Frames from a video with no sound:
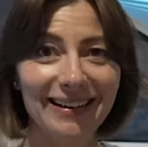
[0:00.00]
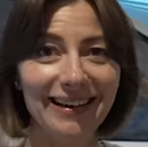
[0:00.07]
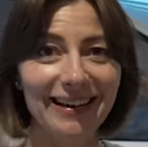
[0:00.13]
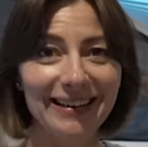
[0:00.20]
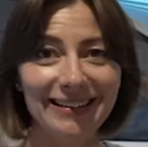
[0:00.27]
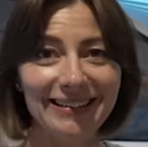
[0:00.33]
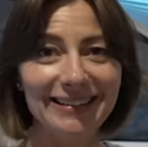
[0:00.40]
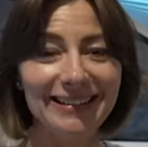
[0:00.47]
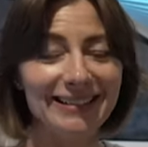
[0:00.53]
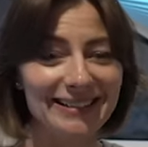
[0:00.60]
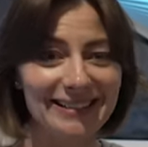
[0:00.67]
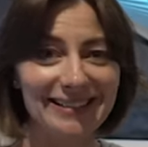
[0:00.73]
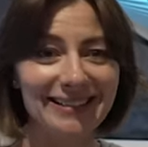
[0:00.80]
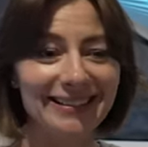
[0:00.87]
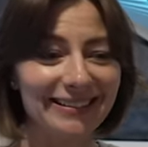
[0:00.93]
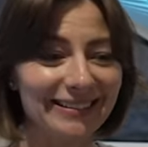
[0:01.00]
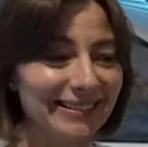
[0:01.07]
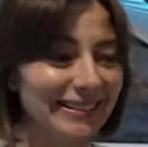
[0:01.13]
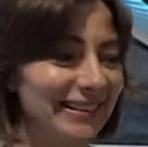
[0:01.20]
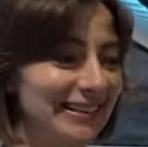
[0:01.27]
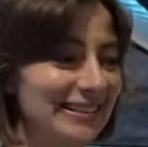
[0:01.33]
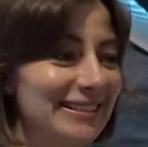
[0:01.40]
and it still
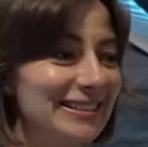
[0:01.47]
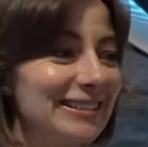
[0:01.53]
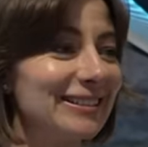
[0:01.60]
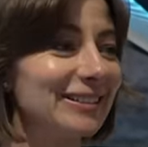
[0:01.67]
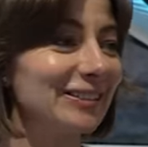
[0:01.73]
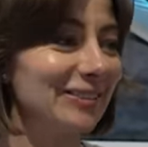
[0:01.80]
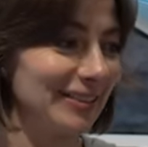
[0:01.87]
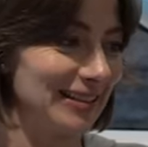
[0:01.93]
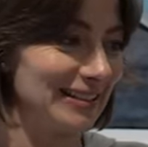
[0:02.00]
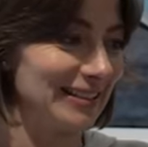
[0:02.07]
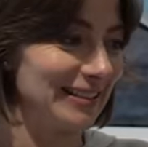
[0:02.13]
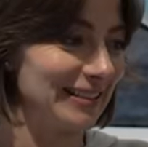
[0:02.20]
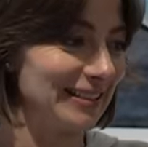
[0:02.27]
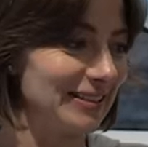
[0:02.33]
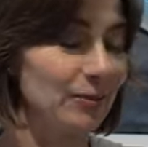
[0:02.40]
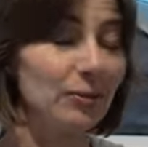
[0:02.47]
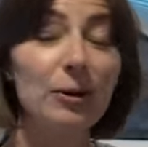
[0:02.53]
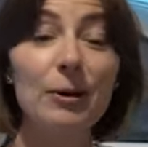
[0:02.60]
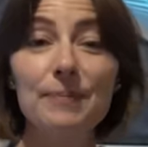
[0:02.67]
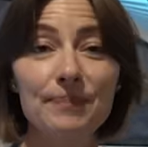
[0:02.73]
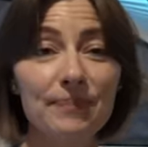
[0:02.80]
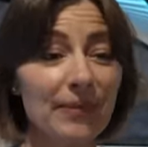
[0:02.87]
is crazy. So
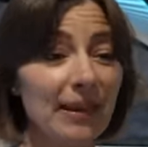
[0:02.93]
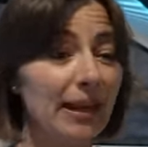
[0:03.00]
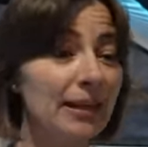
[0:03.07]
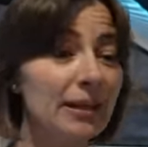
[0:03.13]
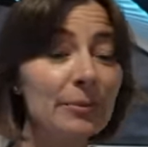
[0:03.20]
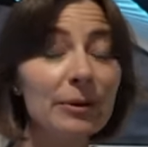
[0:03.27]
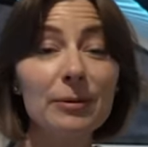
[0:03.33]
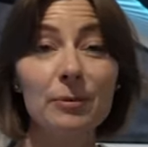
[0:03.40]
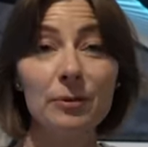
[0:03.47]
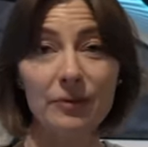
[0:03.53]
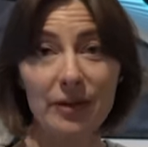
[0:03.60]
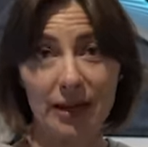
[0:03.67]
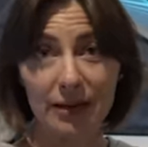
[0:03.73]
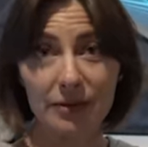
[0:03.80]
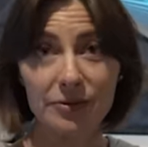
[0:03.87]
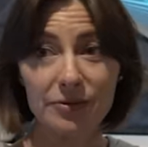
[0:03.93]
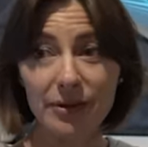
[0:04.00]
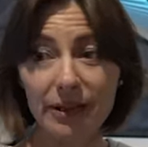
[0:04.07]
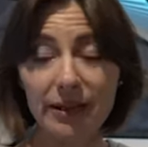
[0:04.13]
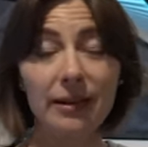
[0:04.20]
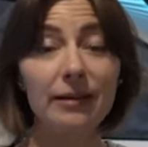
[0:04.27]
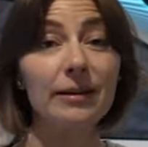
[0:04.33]
anybody moving house
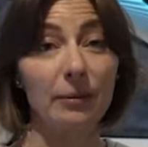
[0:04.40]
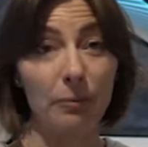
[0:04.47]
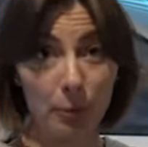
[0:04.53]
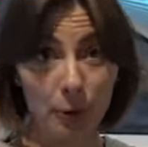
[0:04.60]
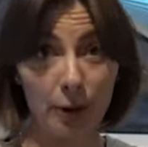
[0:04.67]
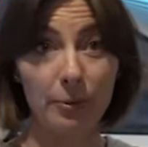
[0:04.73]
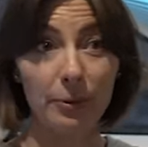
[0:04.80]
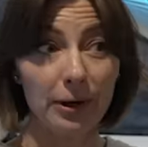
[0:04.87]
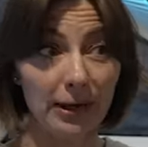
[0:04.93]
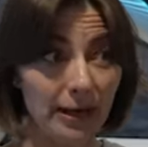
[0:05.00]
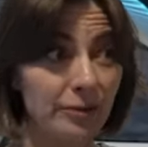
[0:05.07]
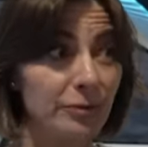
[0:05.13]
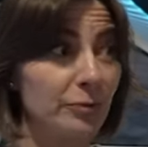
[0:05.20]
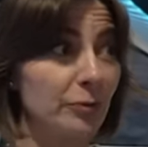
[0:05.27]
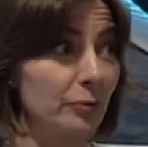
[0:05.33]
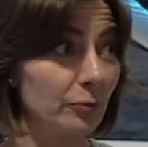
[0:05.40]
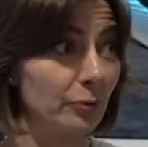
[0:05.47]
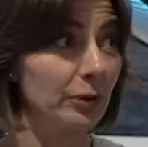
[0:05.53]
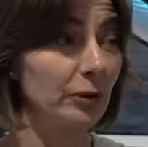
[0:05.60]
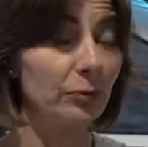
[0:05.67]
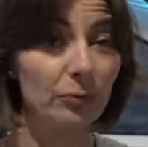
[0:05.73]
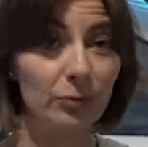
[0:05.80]
right now, like proper house with
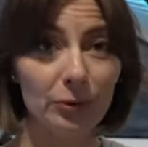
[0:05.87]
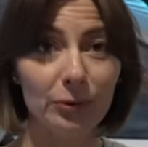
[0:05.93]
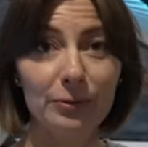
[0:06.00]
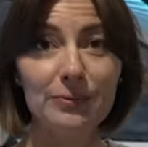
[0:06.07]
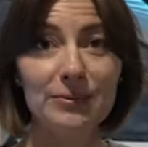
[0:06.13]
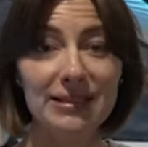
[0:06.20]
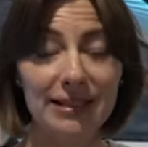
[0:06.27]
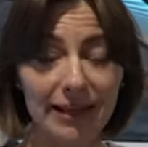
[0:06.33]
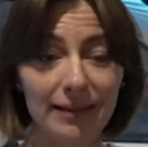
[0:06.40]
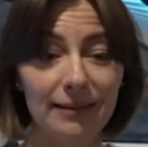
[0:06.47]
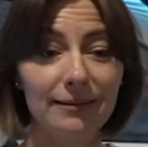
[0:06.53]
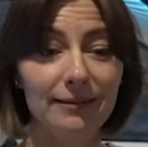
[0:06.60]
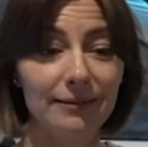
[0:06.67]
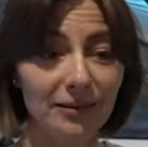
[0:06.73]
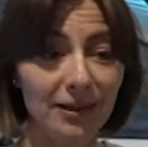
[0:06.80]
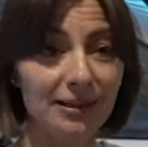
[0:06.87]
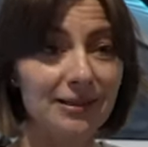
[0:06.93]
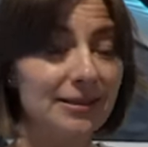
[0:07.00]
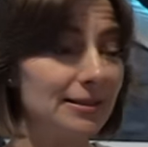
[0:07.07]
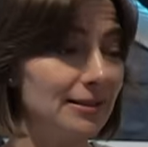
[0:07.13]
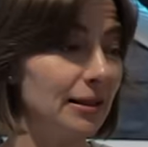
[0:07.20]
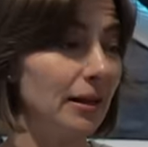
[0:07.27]
real rooms and
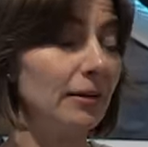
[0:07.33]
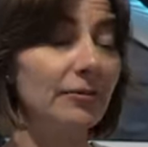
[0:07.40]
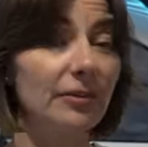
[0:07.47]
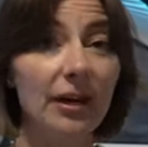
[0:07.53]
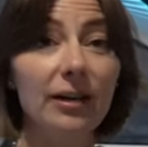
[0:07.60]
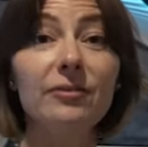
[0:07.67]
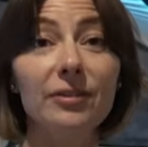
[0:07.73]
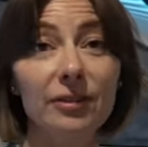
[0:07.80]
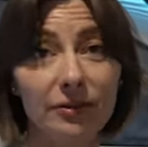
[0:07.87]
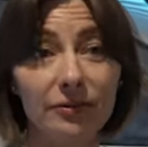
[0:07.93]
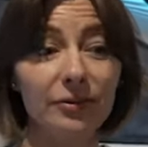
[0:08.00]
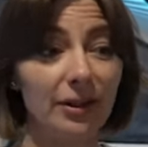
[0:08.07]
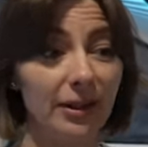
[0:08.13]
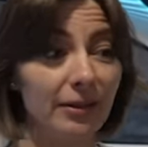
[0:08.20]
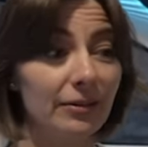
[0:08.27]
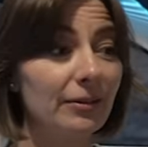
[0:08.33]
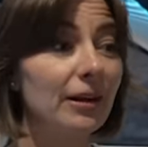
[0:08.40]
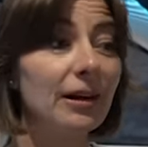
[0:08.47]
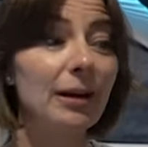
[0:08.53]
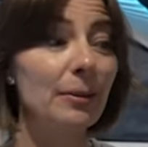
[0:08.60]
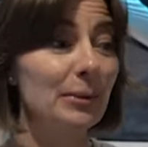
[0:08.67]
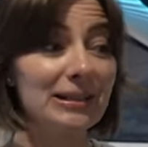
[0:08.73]
lots of stuff, I feel oh, for you.
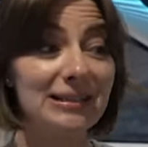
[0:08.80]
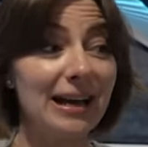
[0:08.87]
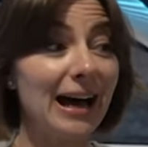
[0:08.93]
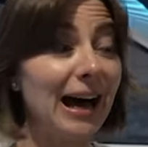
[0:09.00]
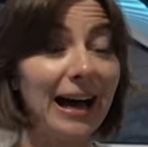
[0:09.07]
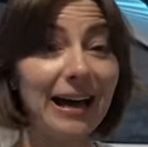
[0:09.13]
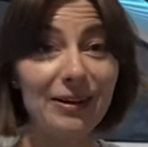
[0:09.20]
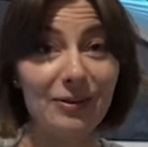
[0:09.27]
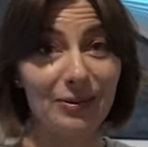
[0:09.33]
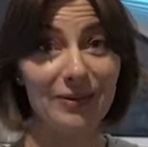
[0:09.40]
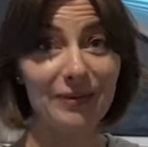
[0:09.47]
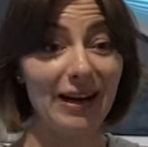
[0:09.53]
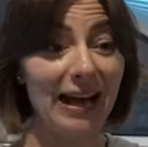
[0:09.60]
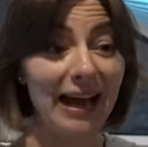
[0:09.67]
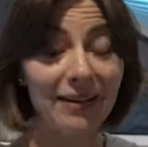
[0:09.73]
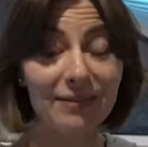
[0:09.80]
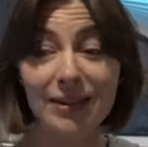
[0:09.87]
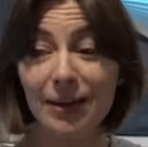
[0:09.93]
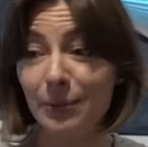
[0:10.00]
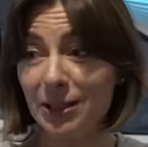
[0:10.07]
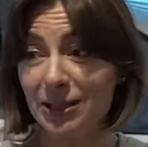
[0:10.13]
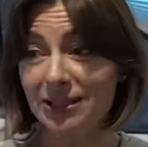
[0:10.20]
Yeah. Because I don't even have
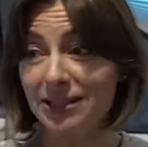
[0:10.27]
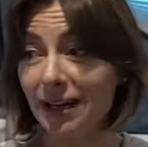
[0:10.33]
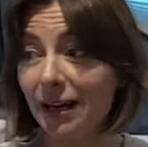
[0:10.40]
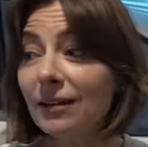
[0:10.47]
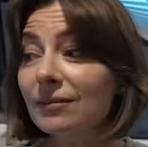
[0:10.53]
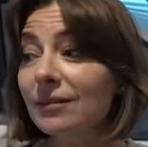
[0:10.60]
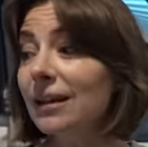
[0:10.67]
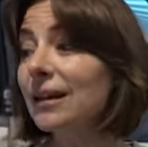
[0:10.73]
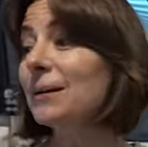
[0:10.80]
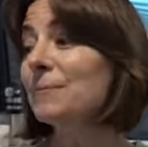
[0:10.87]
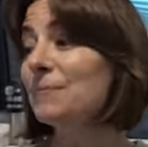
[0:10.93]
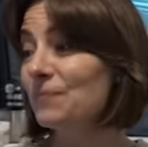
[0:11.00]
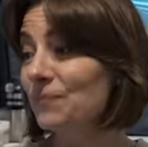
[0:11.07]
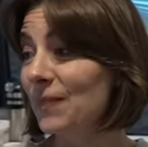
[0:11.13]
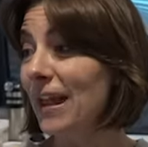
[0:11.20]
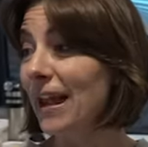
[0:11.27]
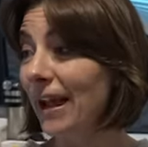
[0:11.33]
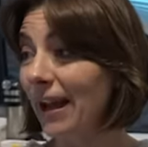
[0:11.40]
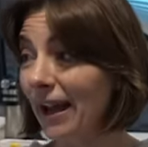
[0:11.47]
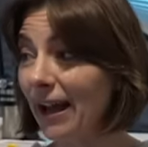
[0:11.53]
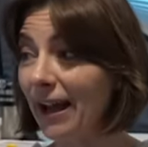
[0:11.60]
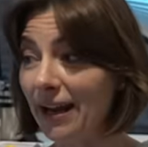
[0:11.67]
that much stuff.
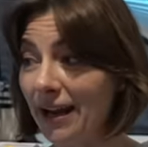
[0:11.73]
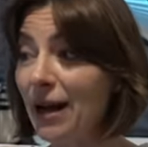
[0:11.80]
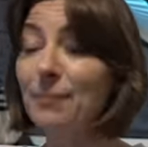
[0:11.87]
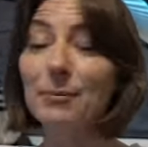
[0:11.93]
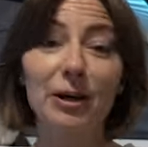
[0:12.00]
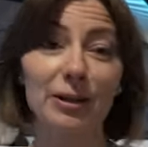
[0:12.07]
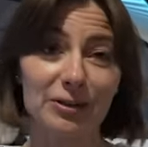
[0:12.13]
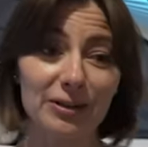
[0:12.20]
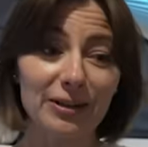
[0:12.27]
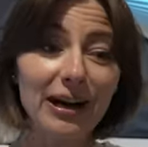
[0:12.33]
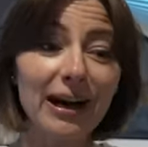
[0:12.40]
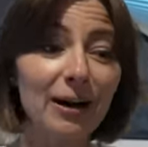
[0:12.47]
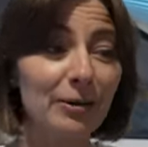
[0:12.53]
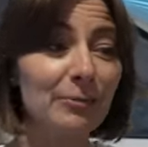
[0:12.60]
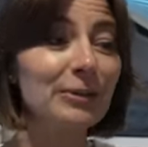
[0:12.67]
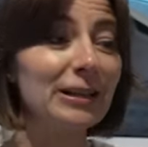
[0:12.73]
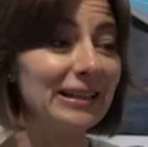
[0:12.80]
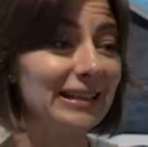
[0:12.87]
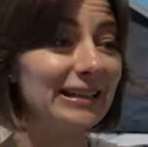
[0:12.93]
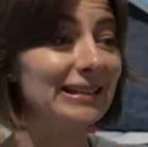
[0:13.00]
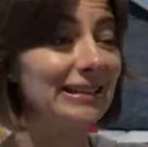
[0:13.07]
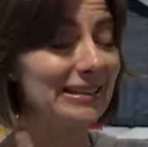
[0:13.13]
And I'm not sure how I'm going to
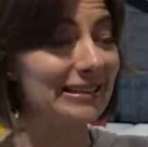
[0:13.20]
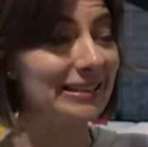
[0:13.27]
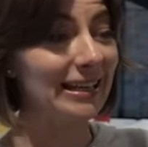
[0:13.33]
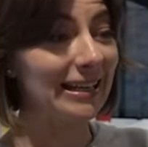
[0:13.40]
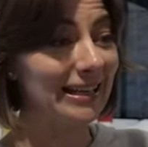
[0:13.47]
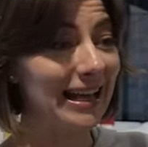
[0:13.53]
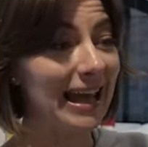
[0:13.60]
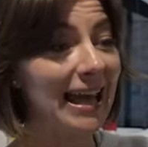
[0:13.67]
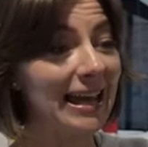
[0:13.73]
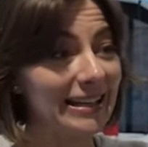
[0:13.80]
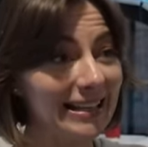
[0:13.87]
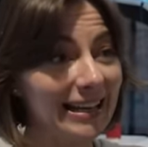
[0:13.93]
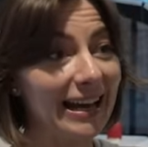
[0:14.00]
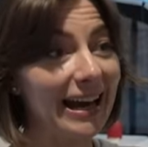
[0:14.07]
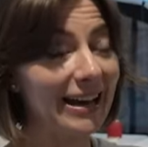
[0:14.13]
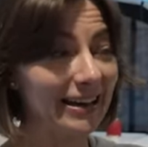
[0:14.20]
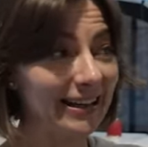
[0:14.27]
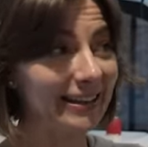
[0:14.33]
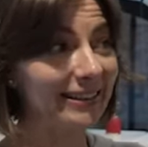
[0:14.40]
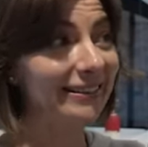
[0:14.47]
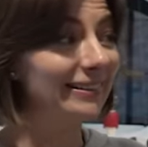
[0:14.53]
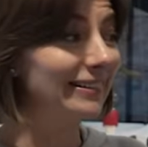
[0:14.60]
get this done and get out of
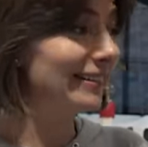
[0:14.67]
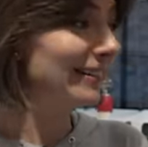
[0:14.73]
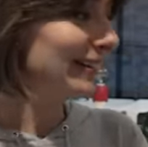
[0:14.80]
here.